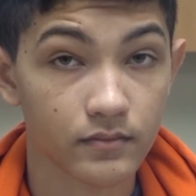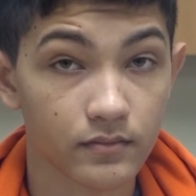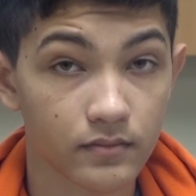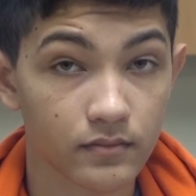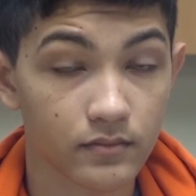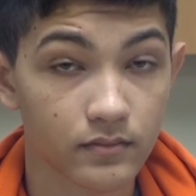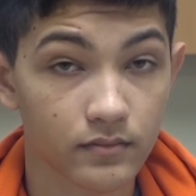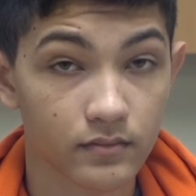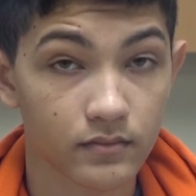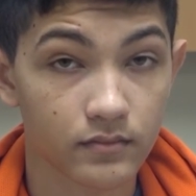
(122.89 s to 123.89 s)

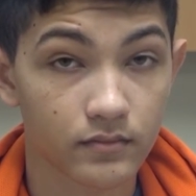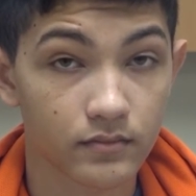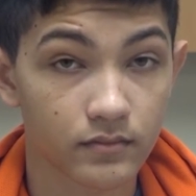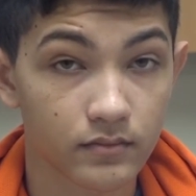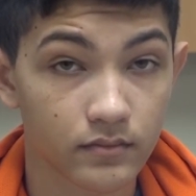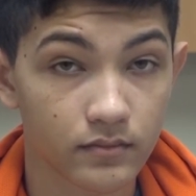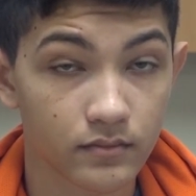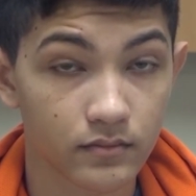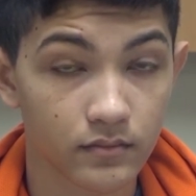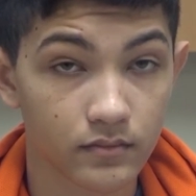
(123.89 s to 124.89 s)

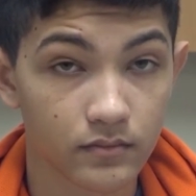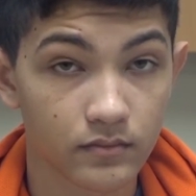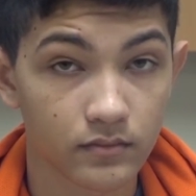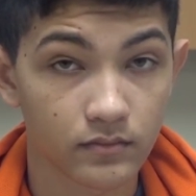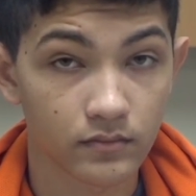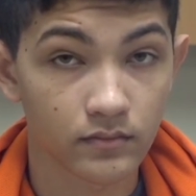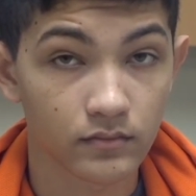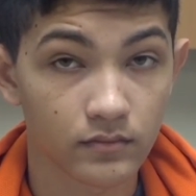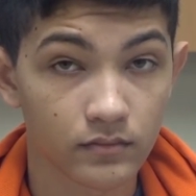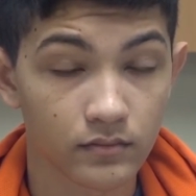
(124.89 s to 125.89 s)

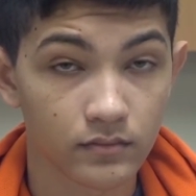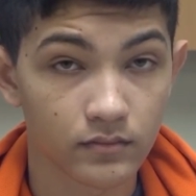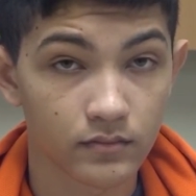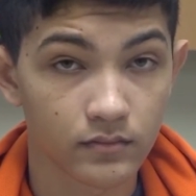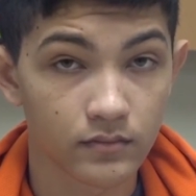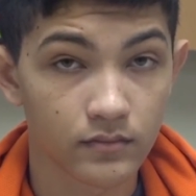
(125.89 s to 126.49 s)
No words are spoken by the person on screen.